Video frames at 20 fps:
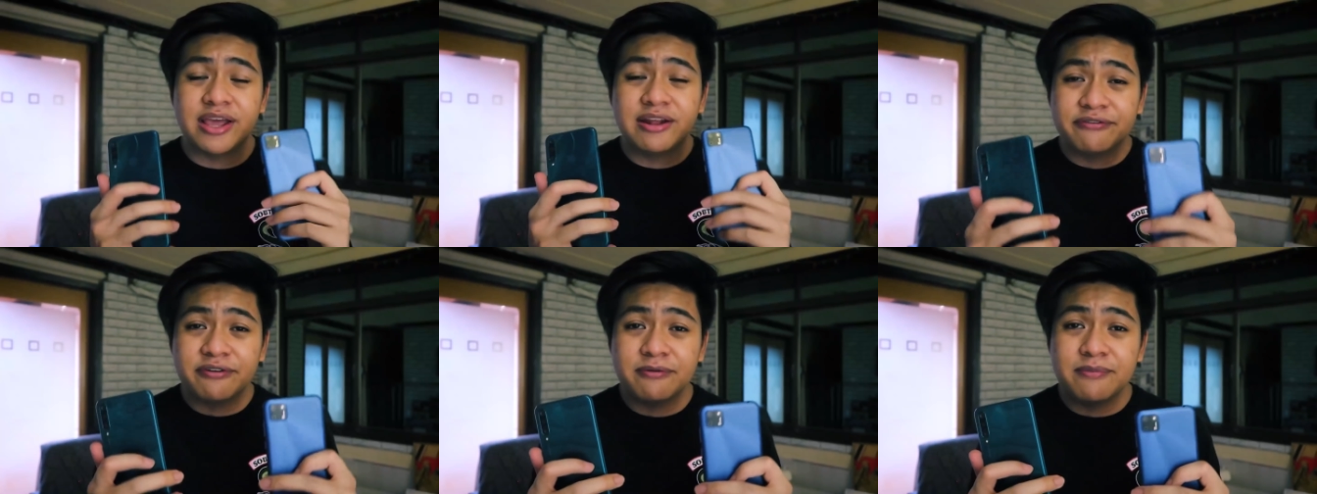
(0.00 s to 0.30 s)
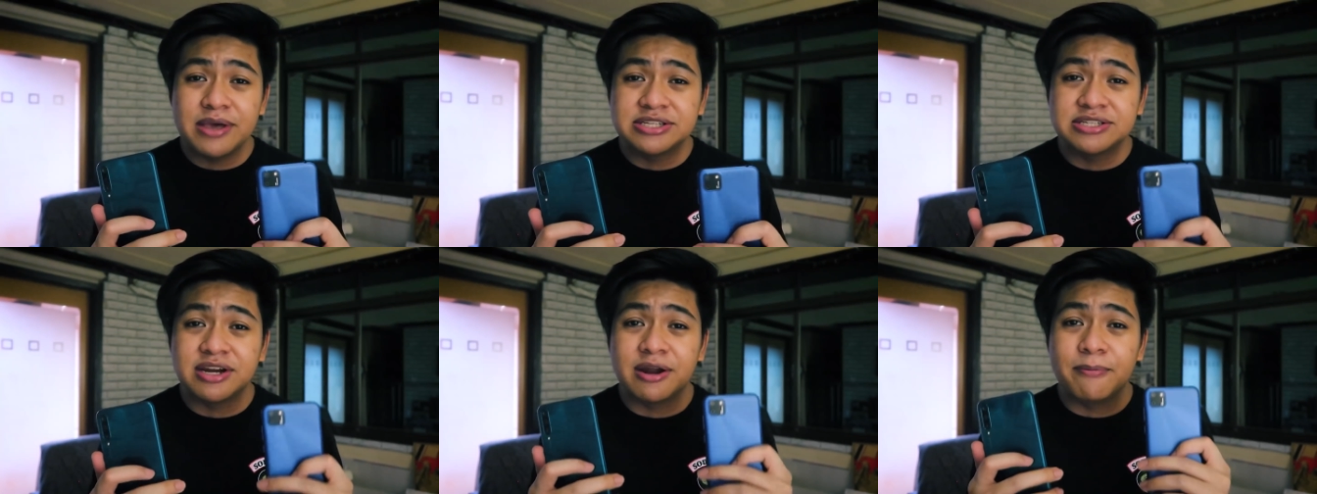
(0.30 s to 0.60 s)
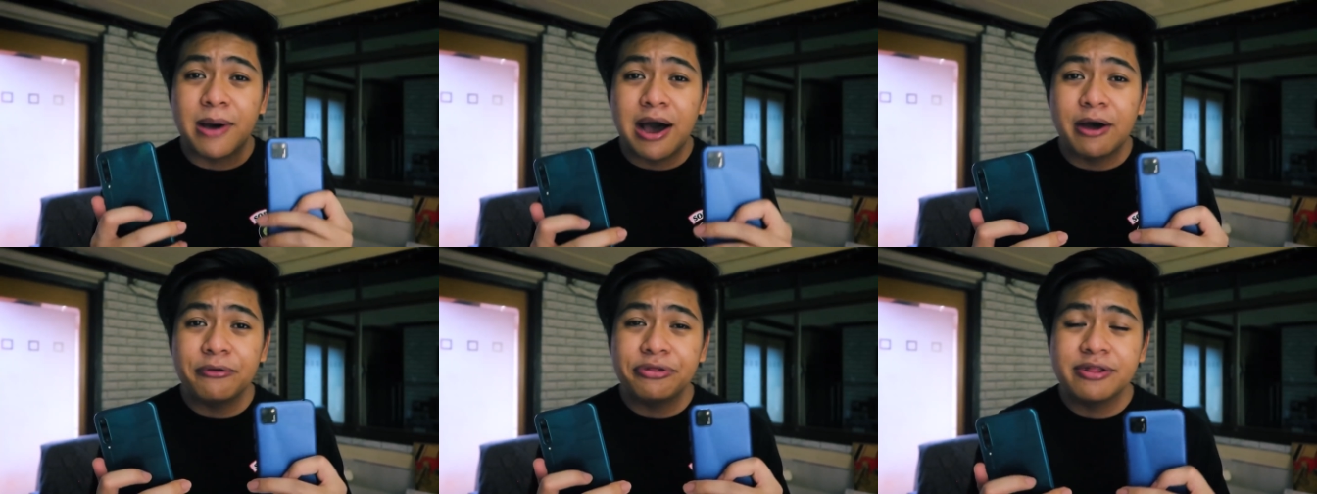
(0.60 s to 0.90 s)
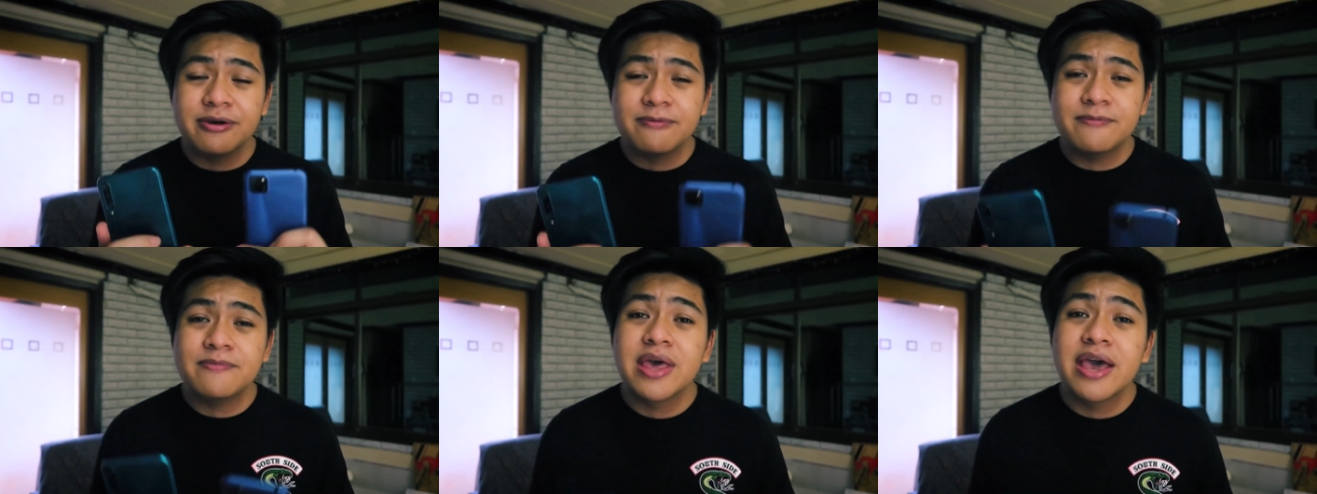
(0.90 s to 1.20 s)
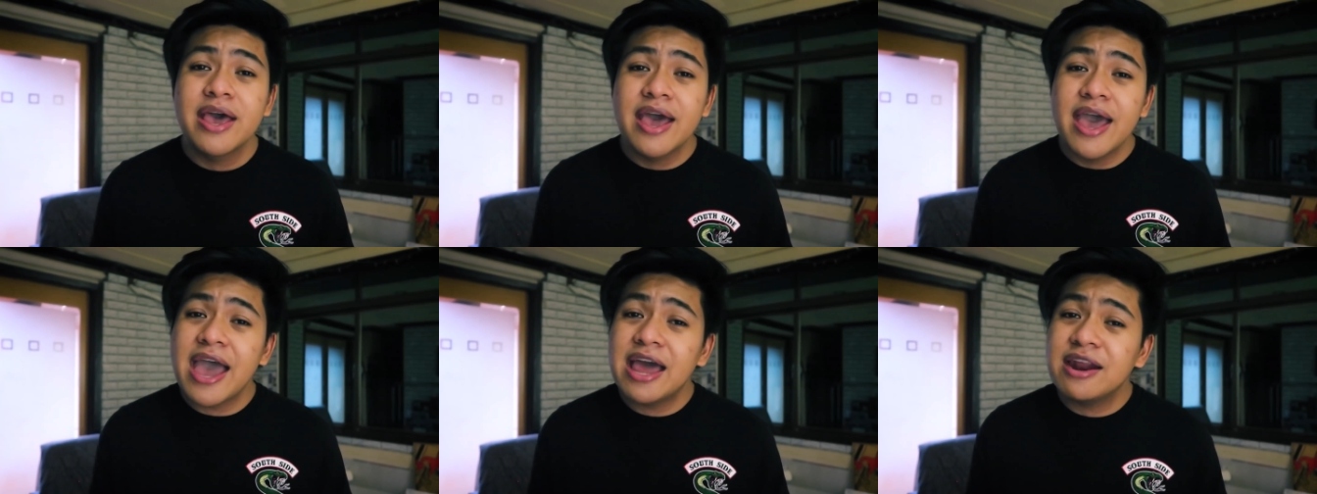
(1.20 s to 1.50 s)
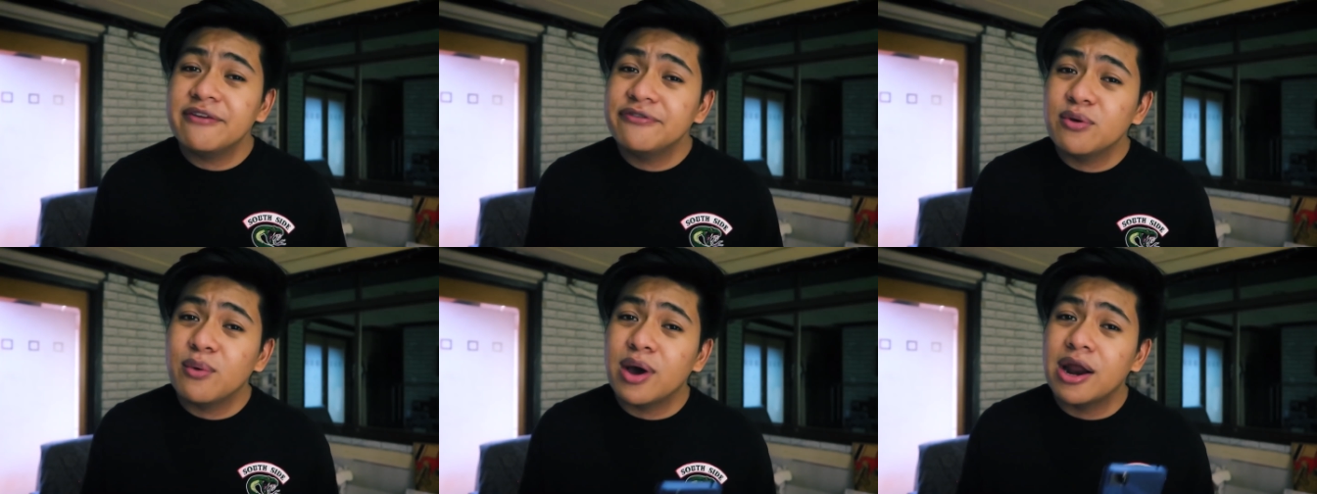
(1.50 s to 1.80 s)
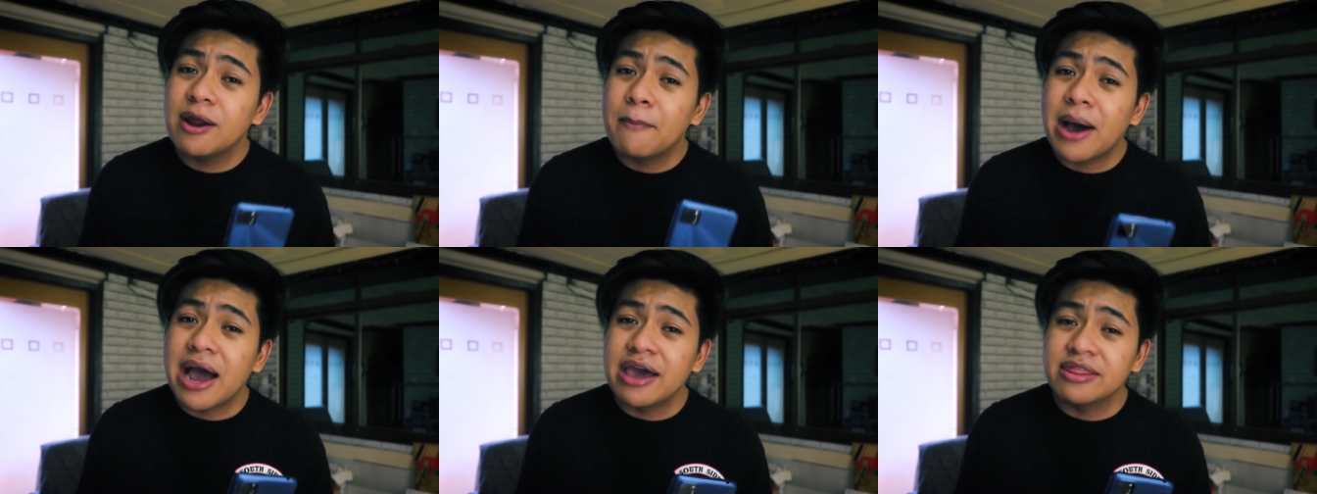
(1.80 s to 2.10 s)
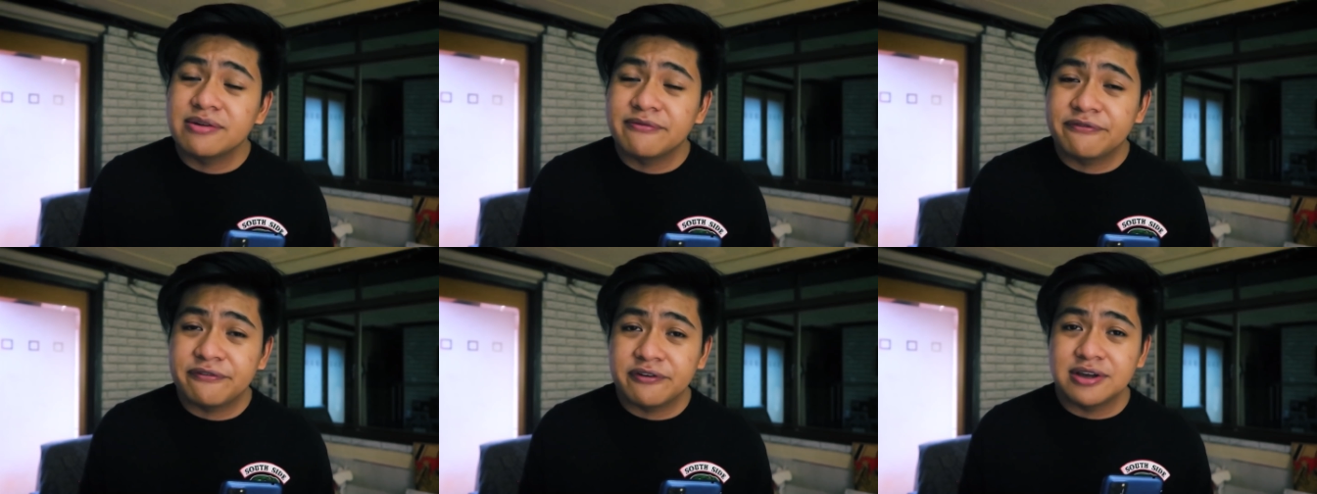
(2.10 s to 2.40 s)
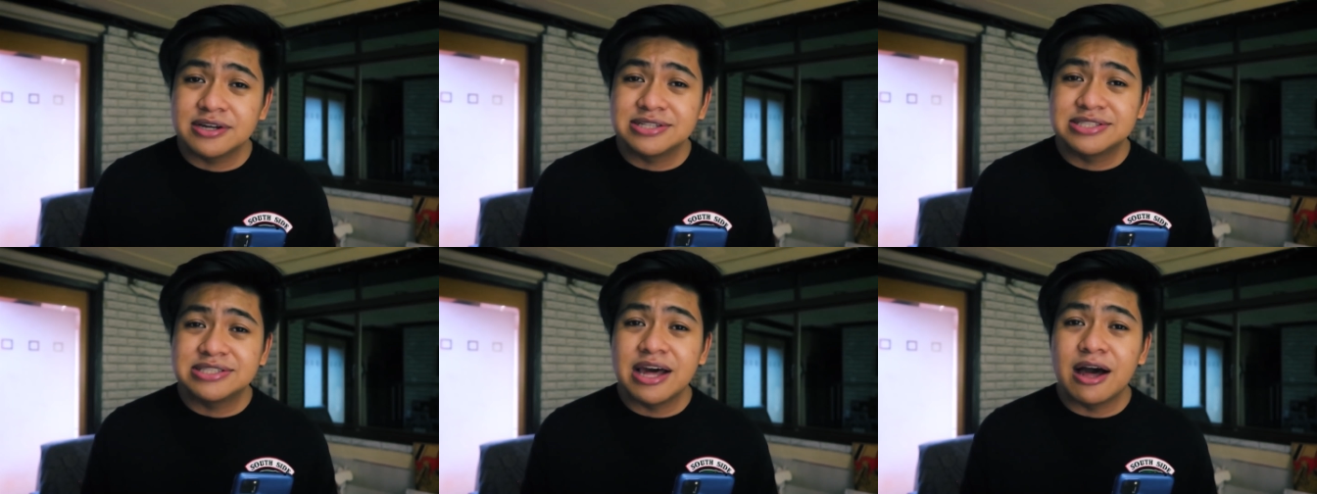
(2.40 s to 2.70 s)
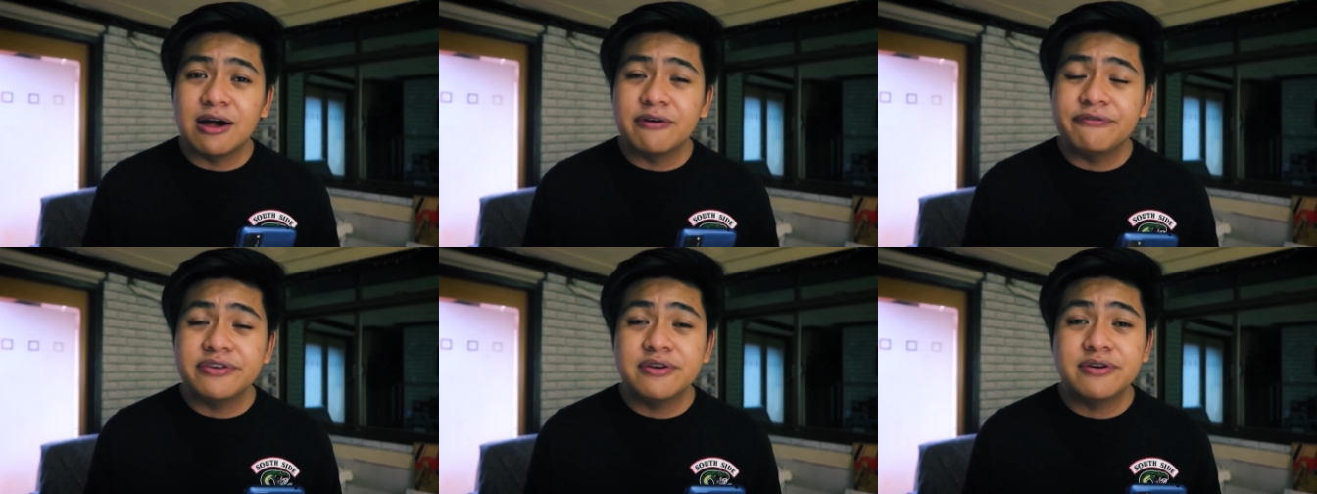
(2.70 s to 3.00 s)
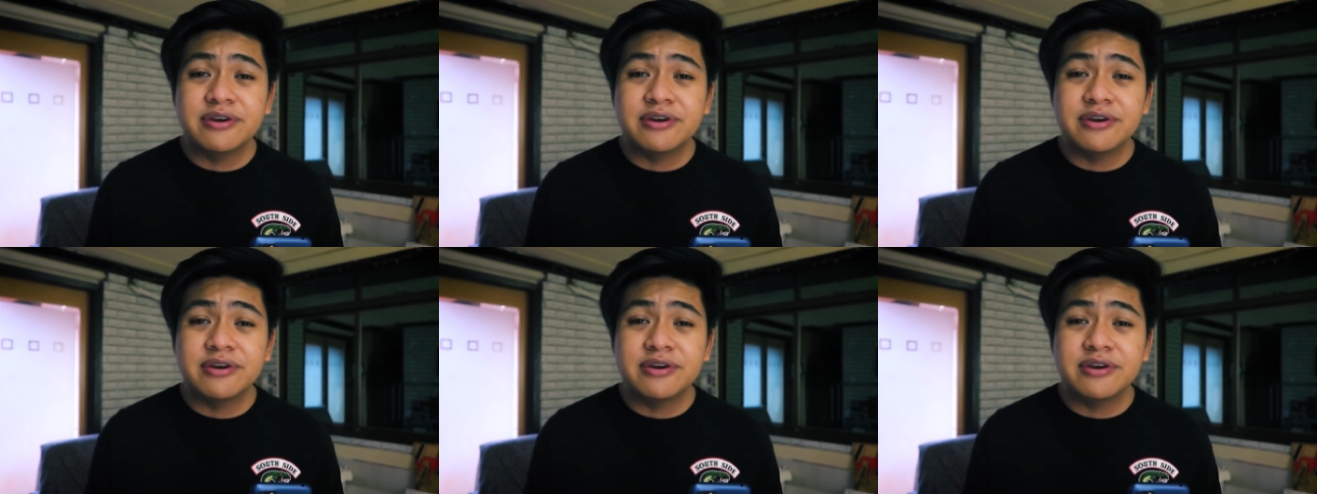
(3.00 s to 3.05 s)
information about them. And if you want to buy them for yourself,